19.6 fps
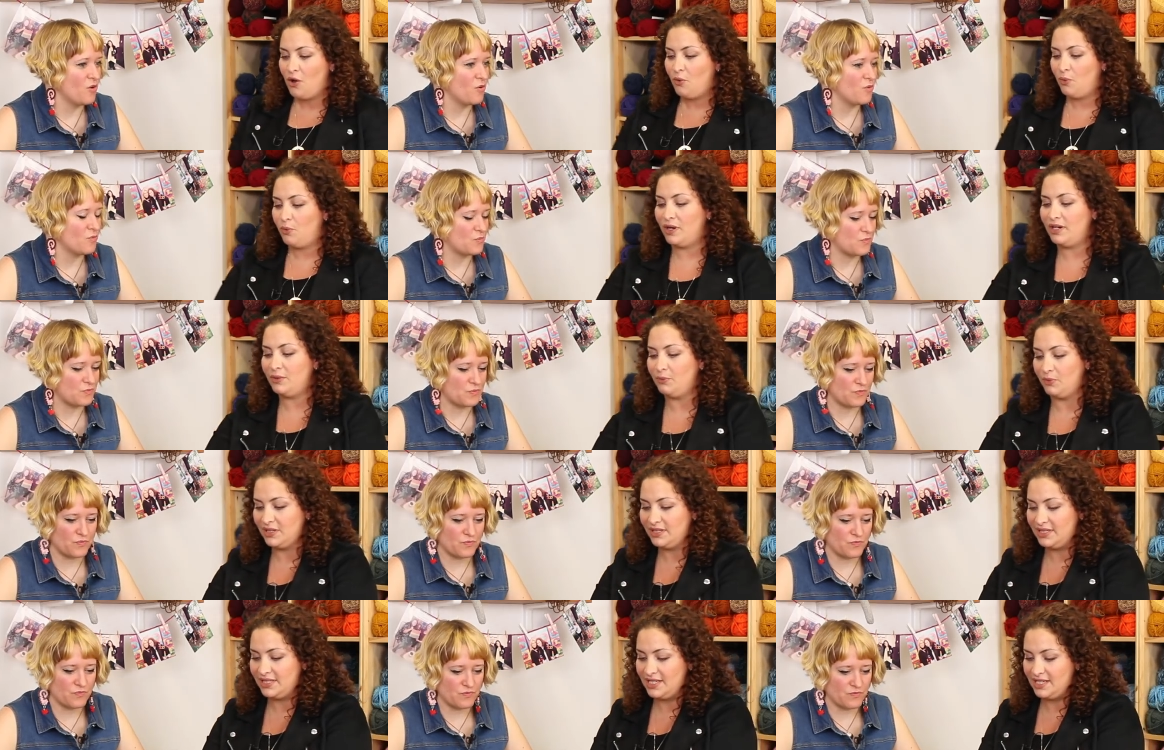Speaker 1: What,
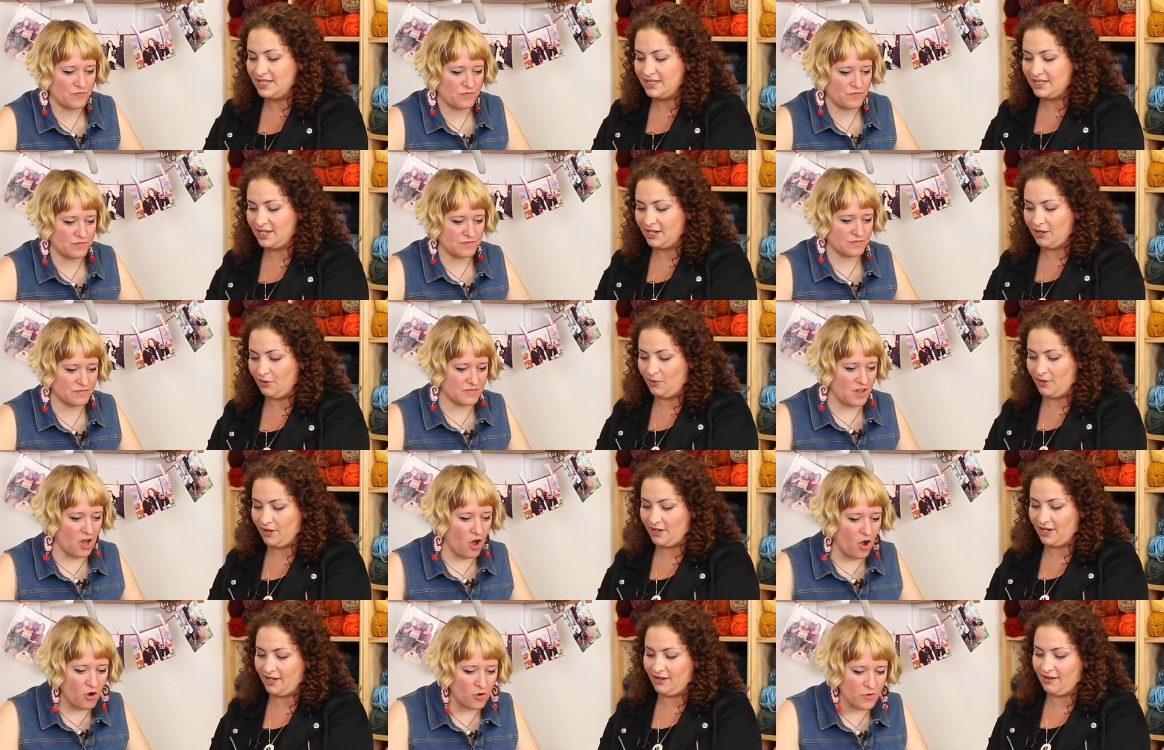what's this that you're
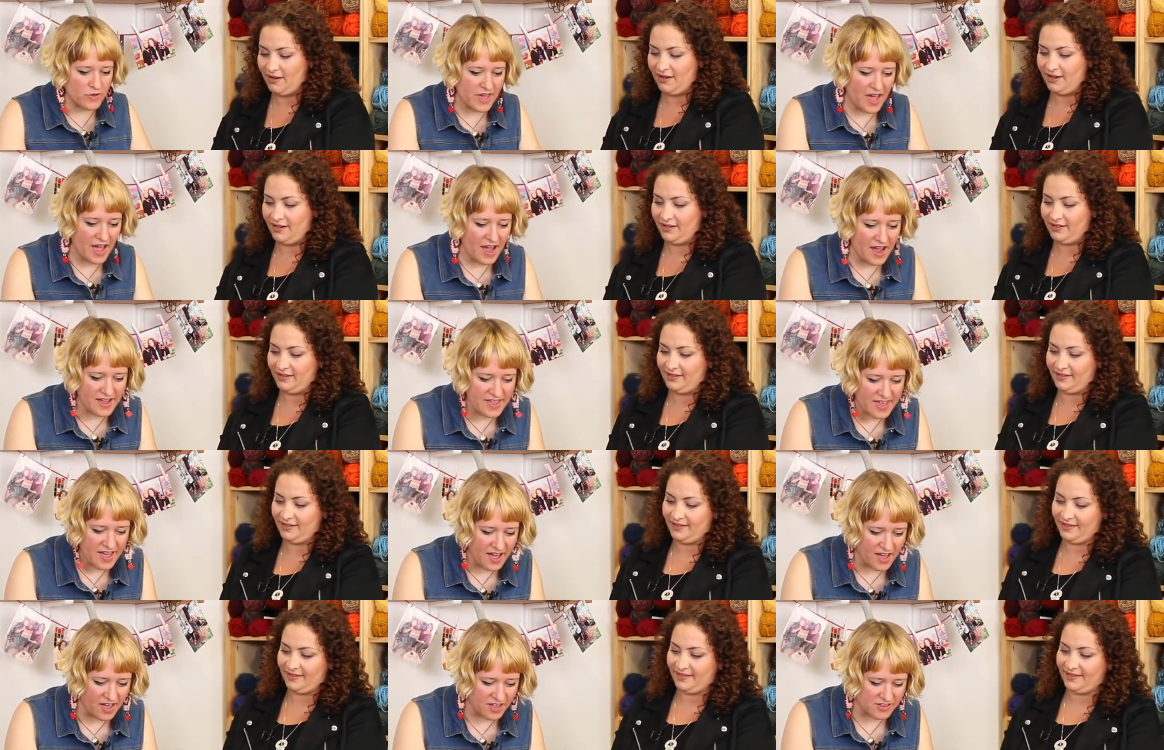
Speaker 2: working on? Oh, yeah,
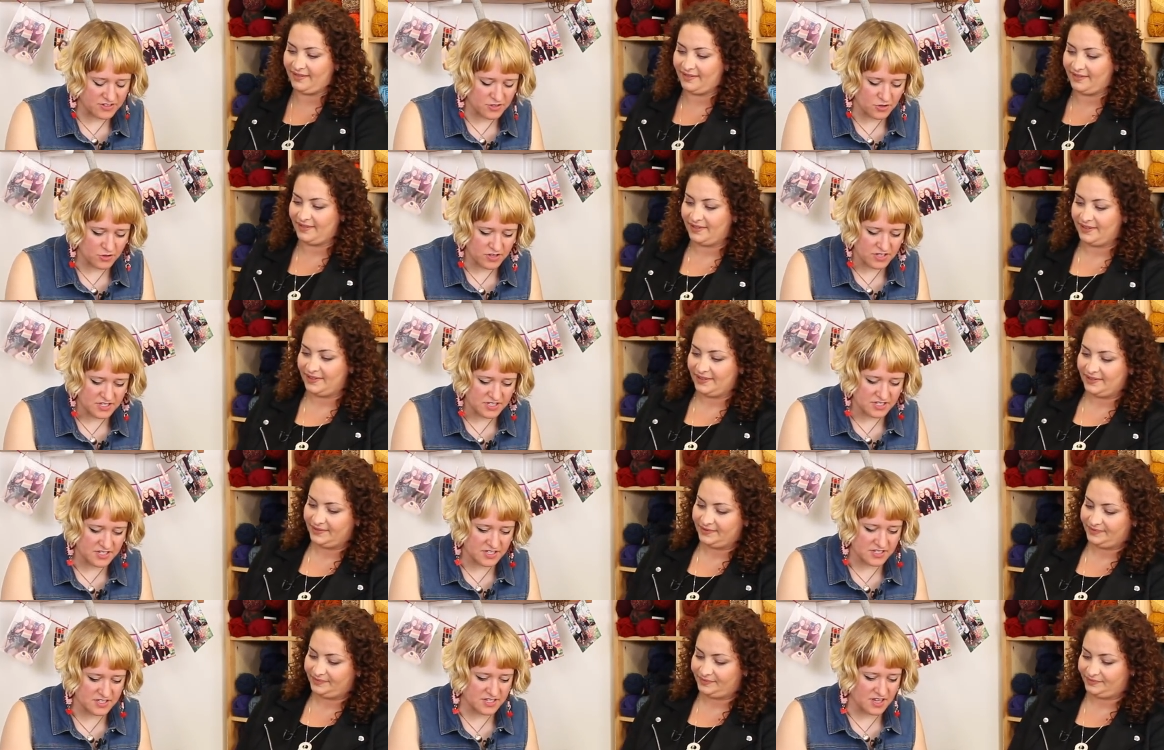yeah. So this
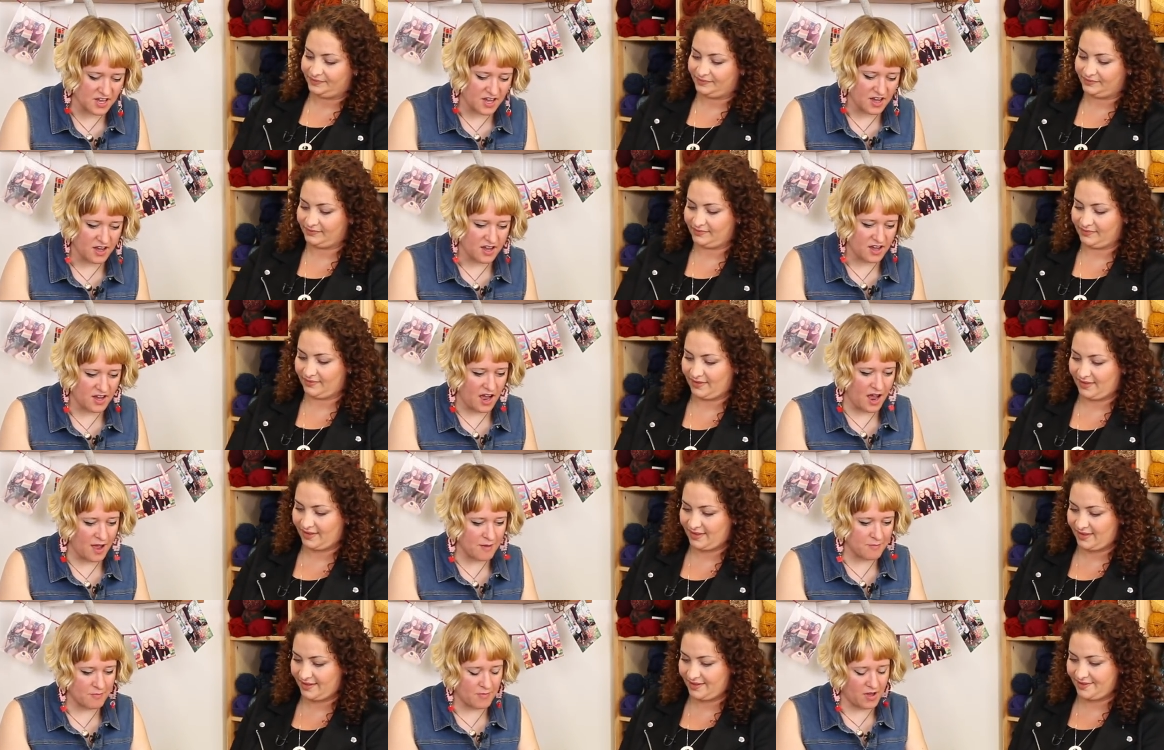is, uh,
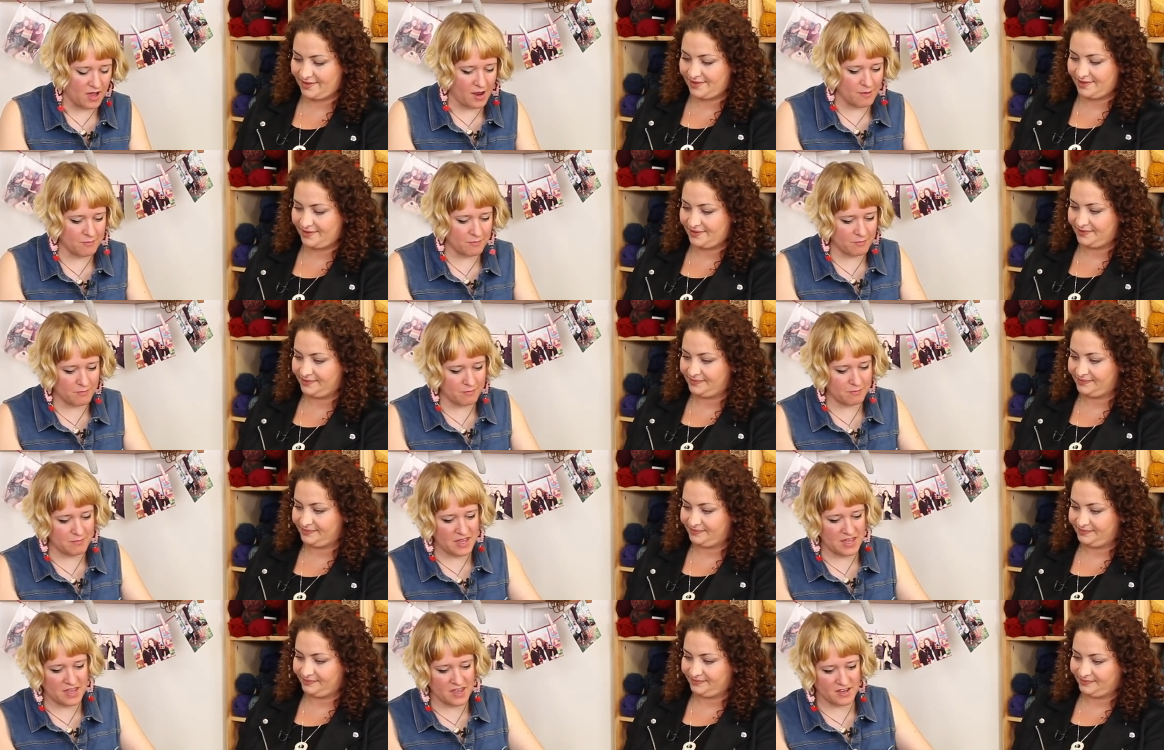I'm, I'm
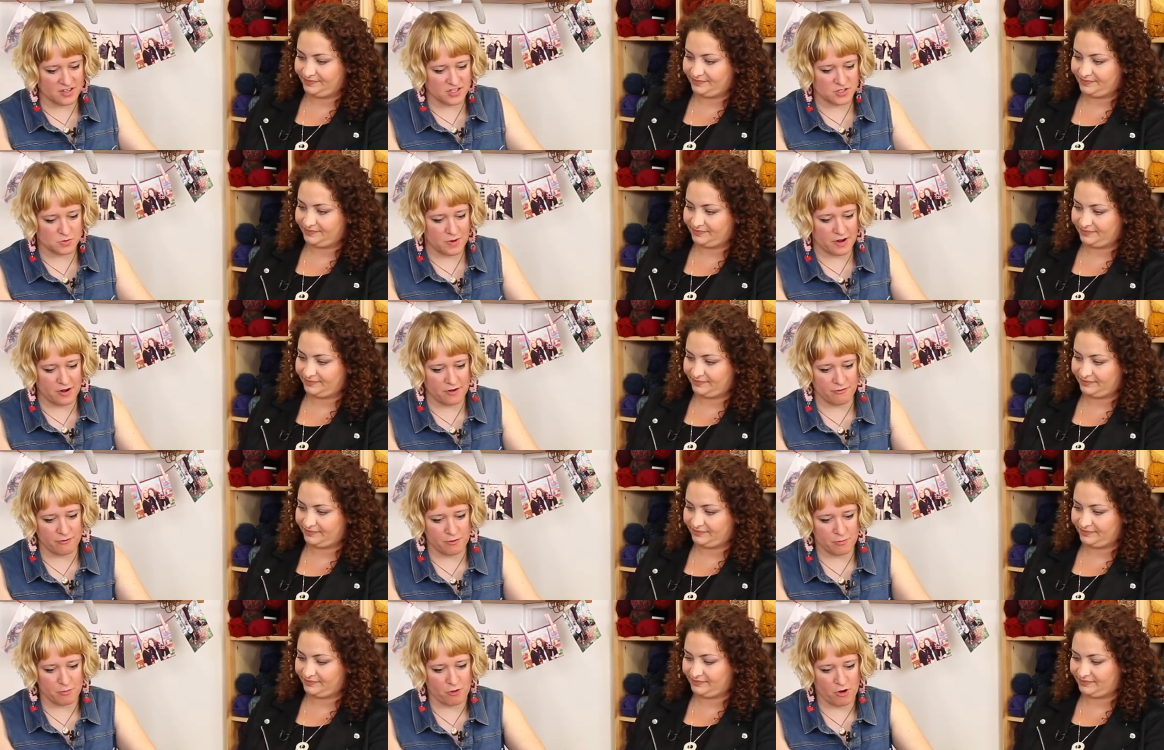making a sweater
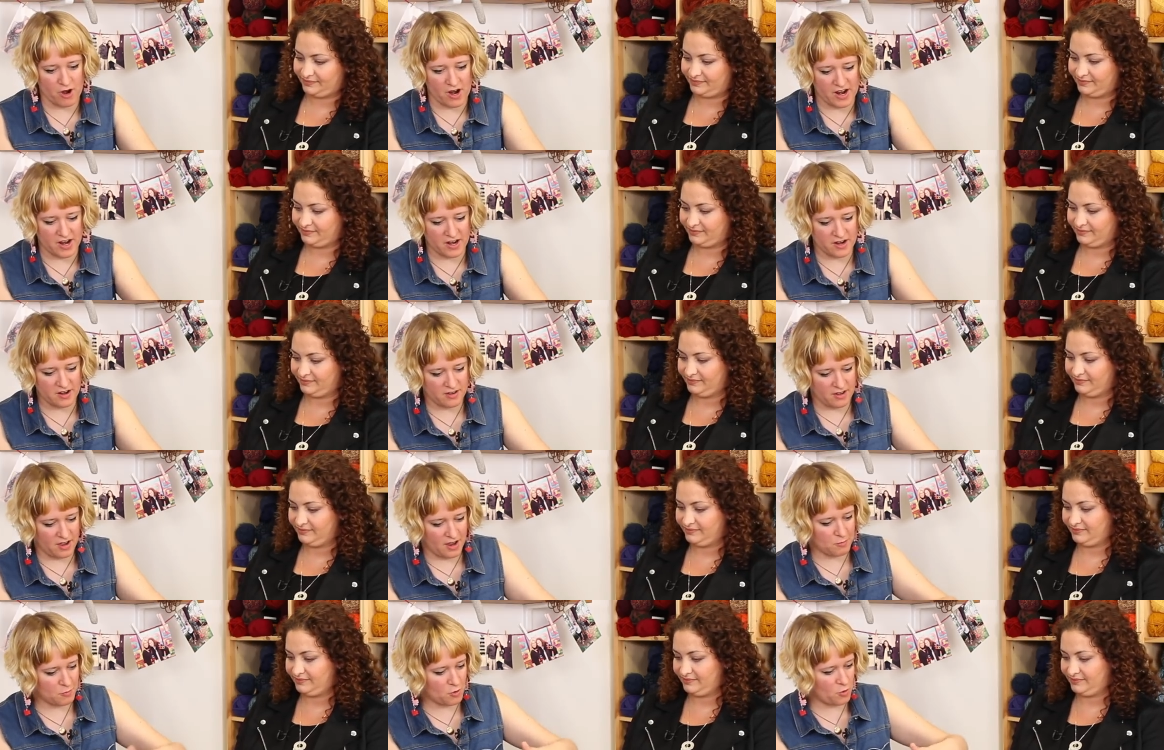for Pride.
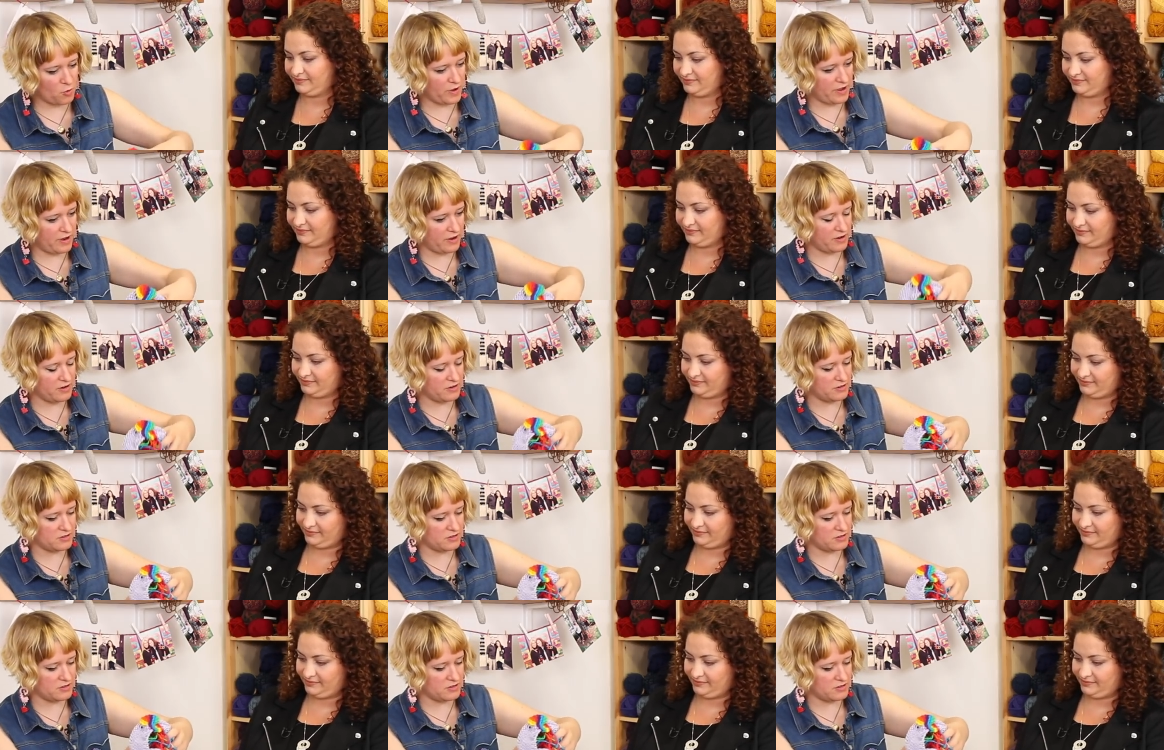I'm queer,